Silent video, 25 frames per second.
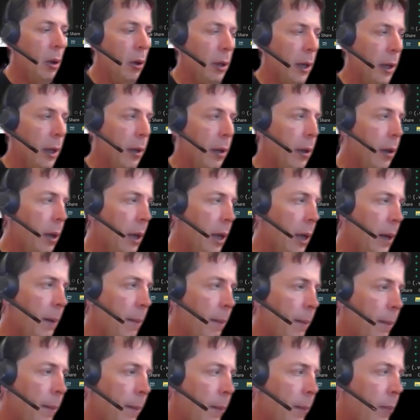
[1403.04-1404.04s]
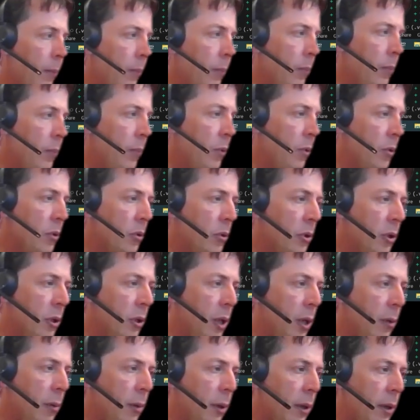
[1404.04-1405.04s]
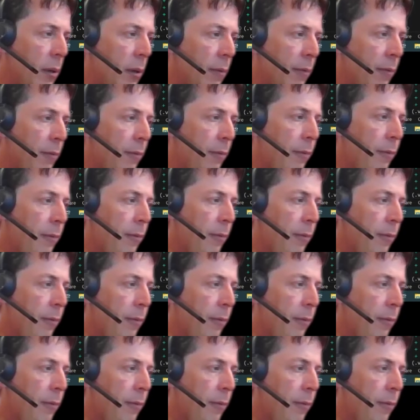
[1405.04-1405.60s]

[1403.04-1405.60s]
Okay. So now we've